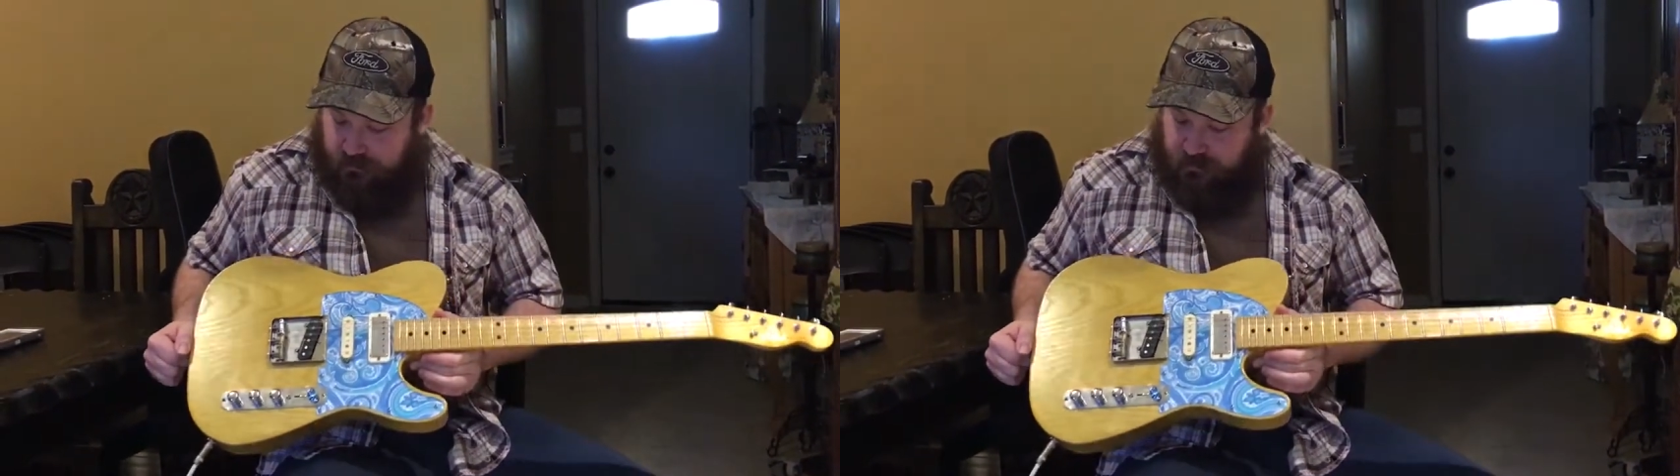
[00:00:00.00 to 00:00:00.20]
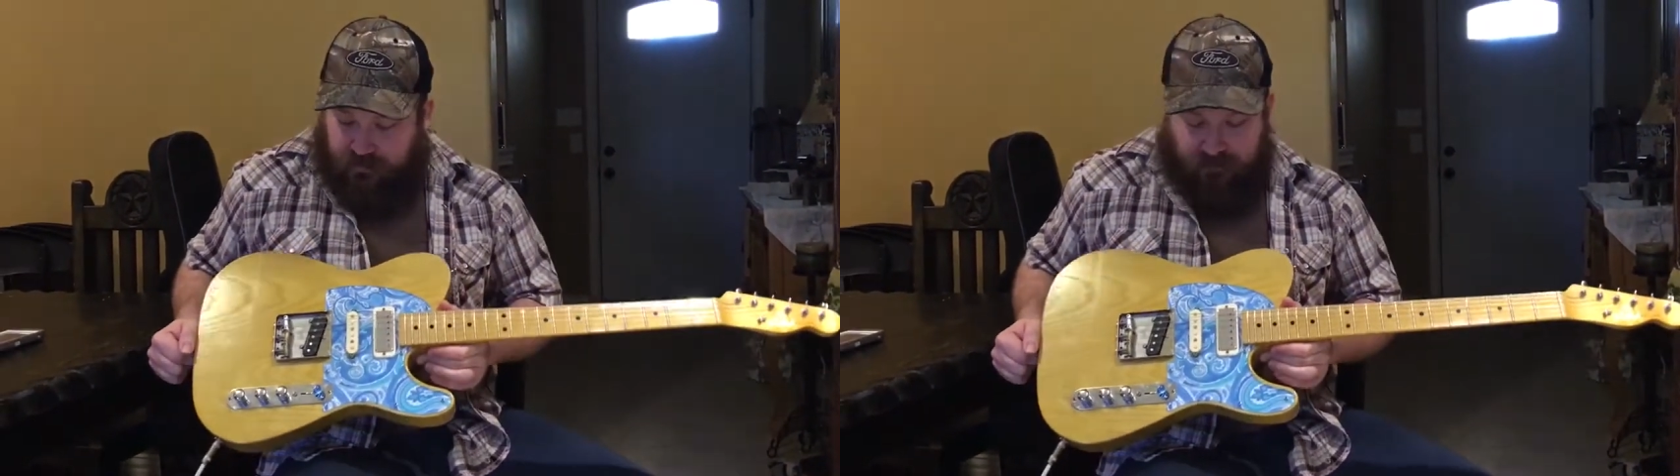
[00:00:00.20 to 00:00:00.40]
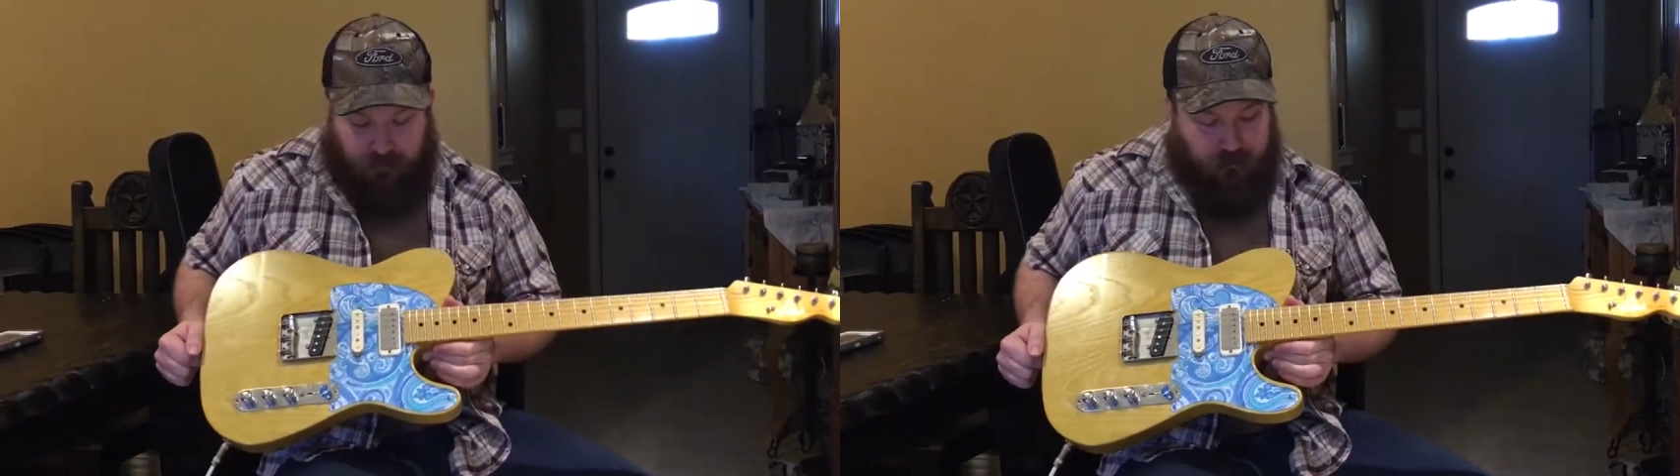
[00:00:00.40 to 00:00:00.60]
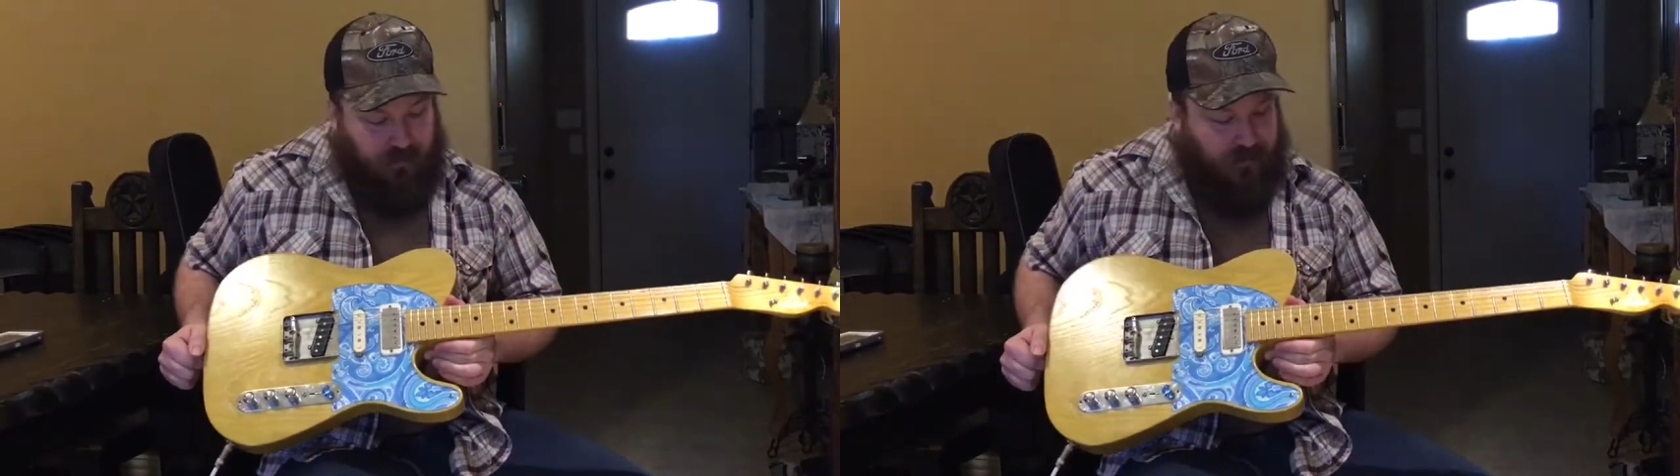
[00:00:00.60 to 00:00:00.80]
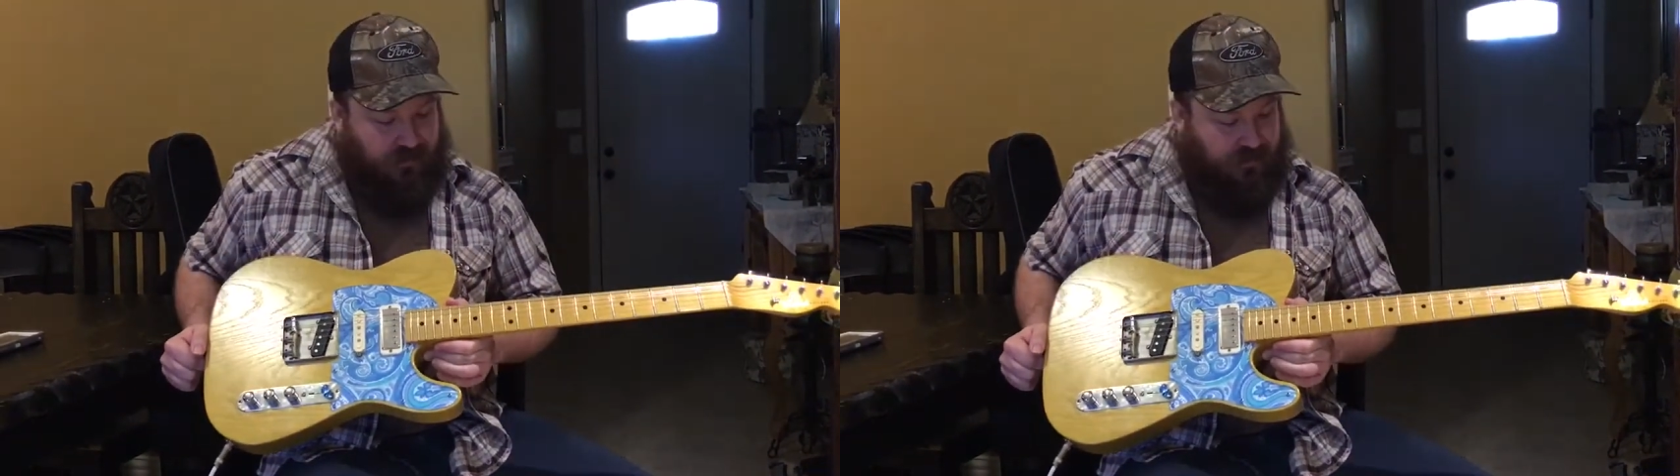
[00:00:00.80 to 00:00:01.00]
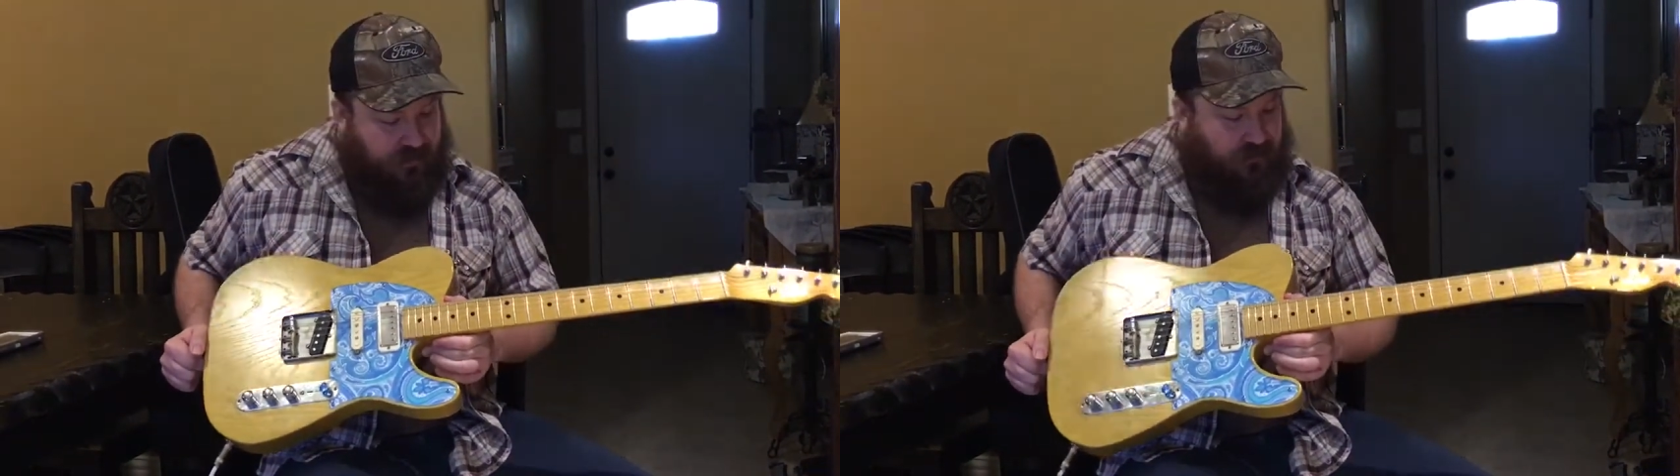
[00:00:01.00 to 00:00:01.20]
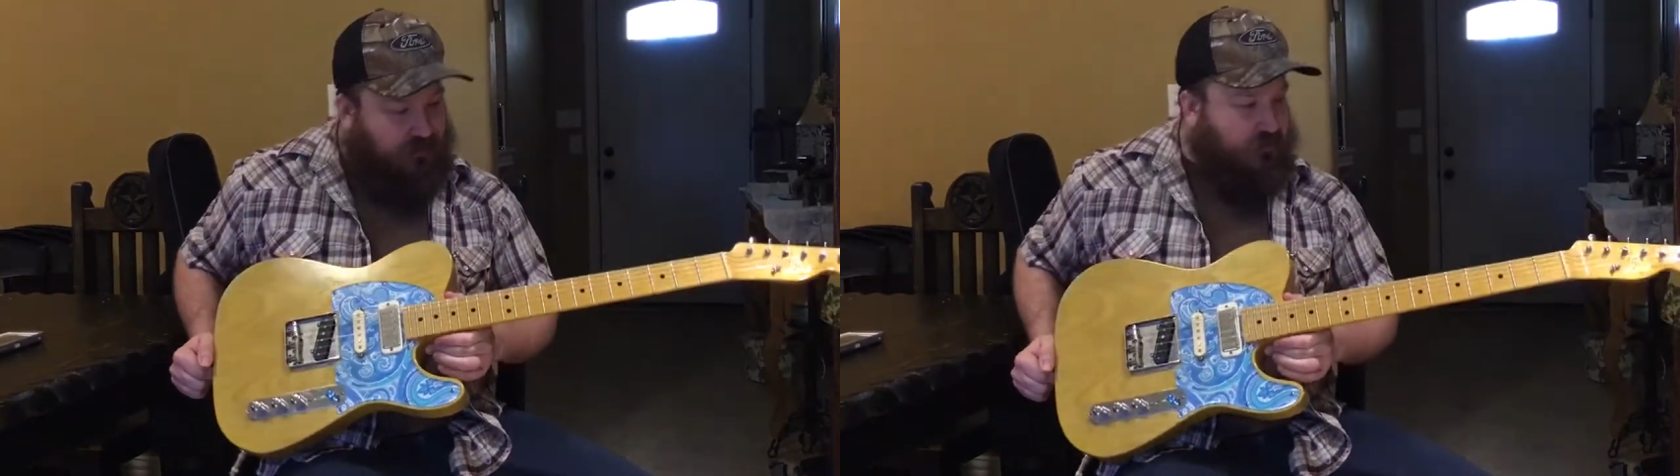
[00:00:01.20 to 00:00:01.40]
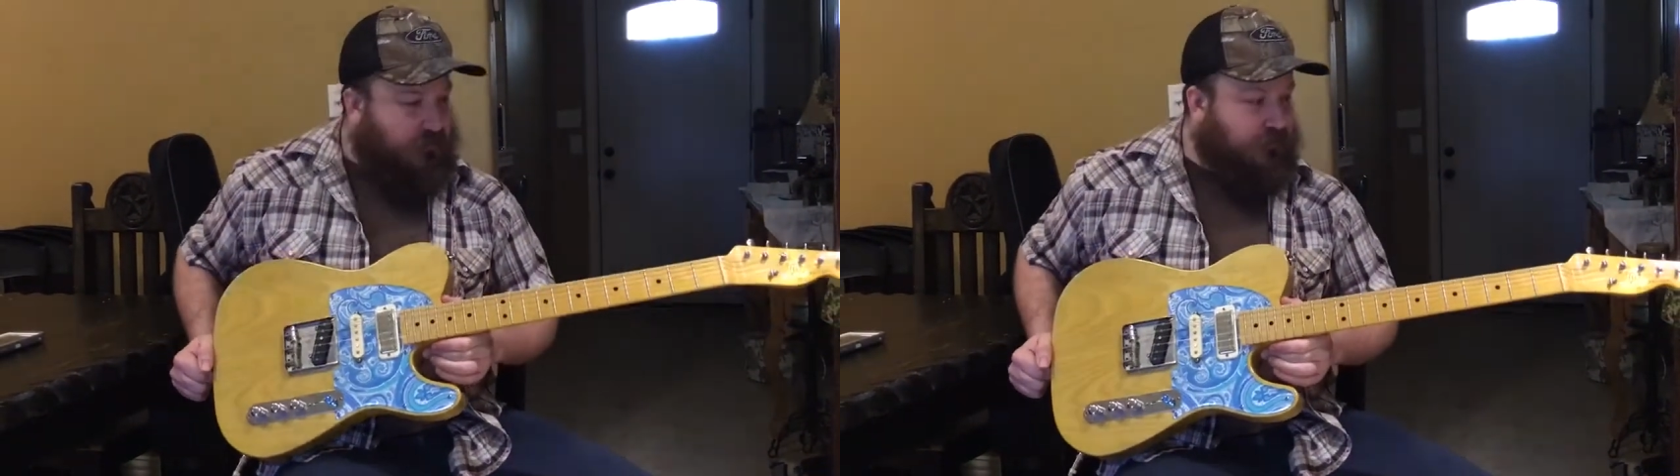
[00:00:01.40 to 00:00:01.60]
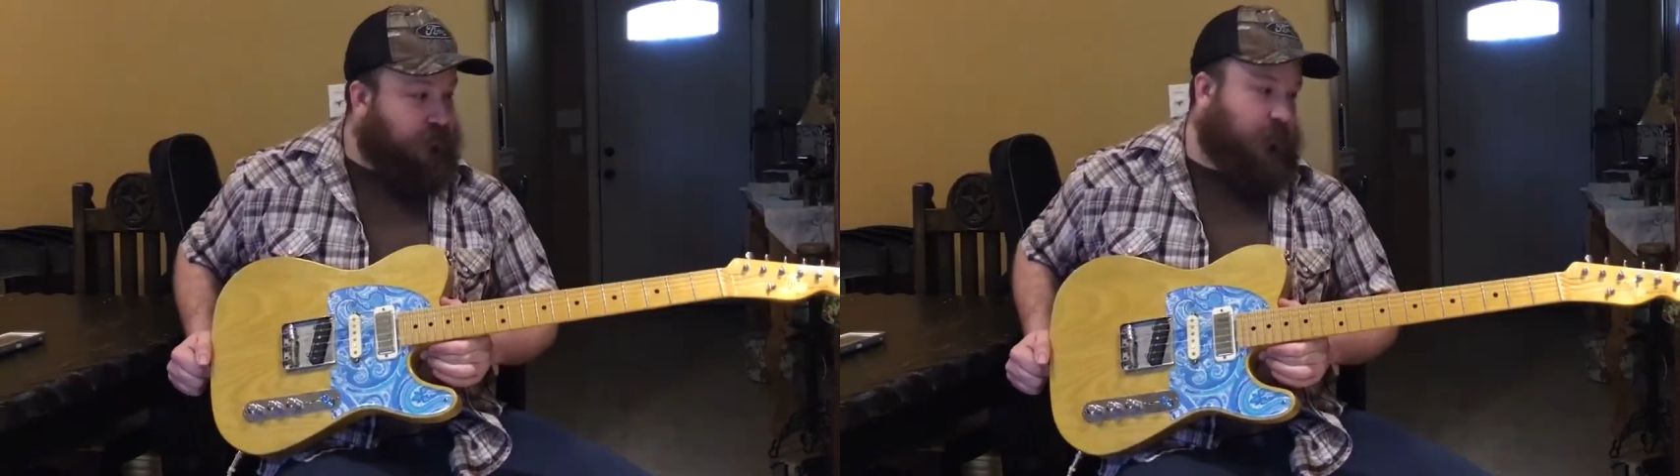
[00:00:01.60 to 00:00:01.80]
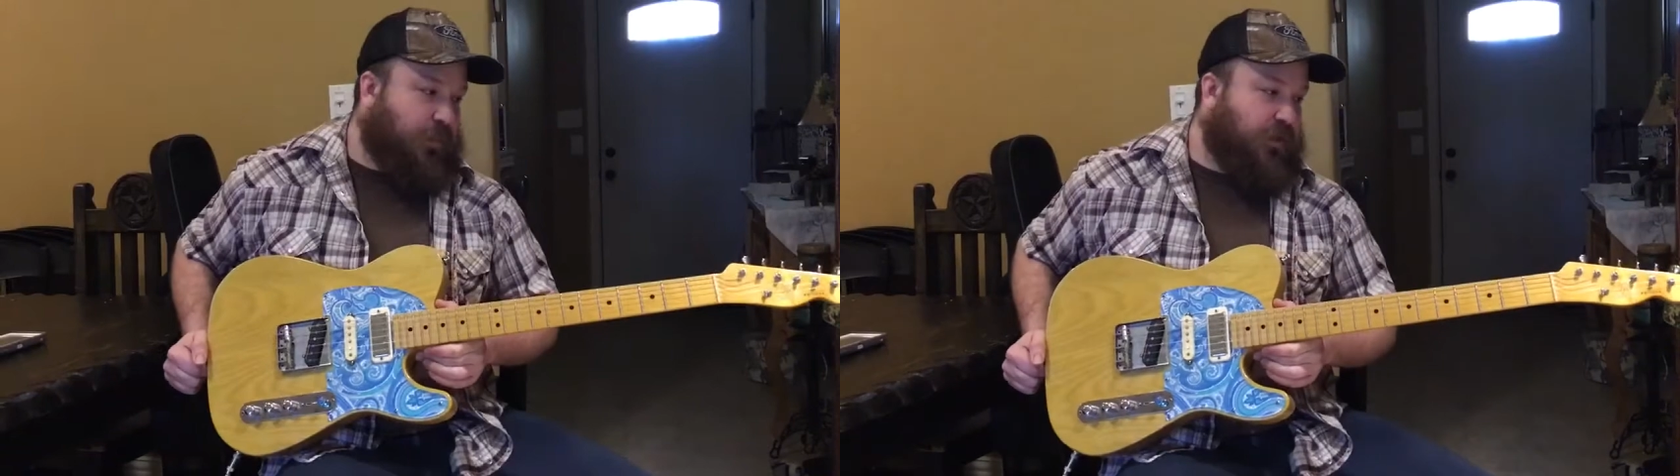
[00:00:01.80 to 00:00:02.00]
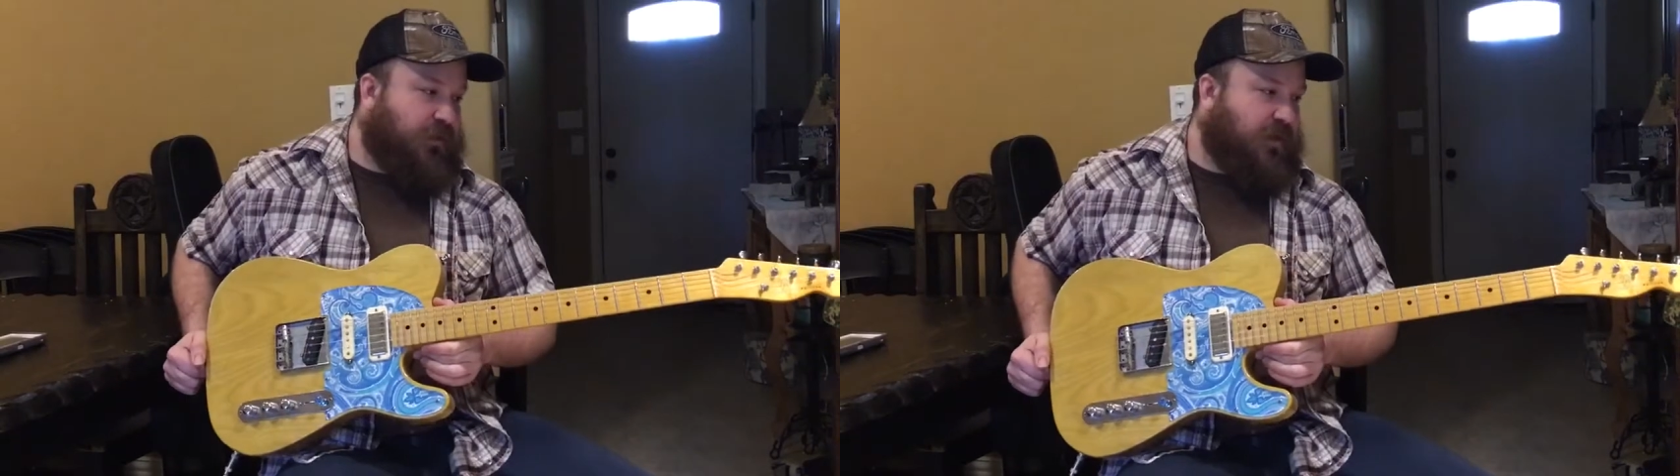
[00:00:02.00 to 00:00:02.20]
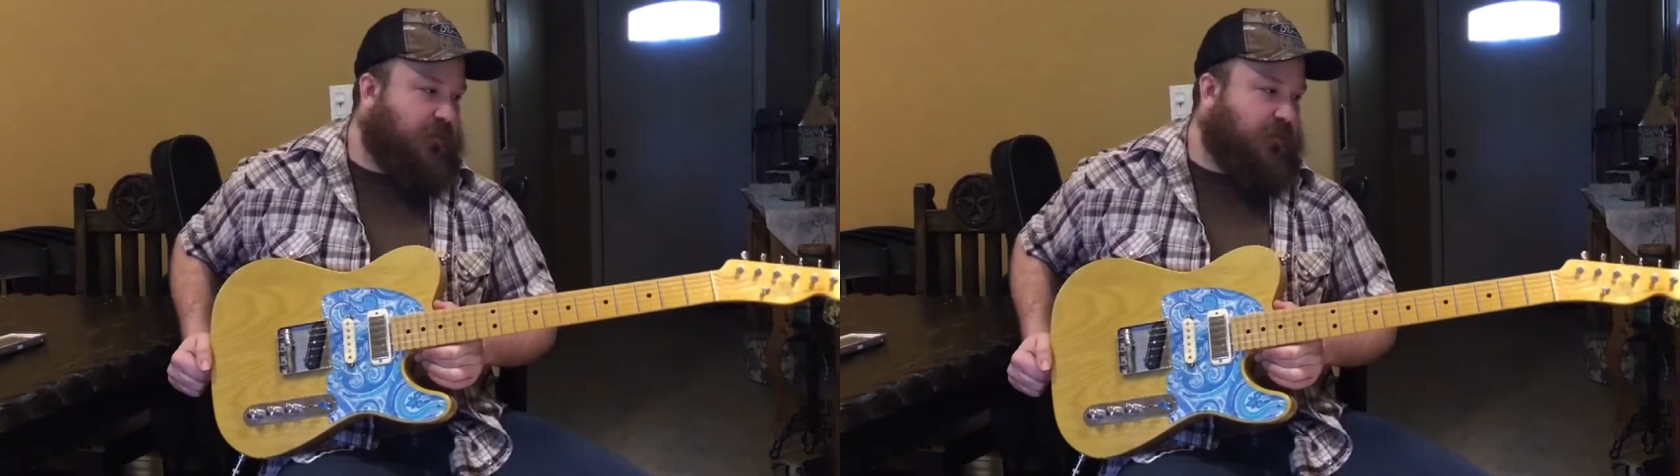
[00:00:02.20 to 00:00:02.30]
just a budget, pushing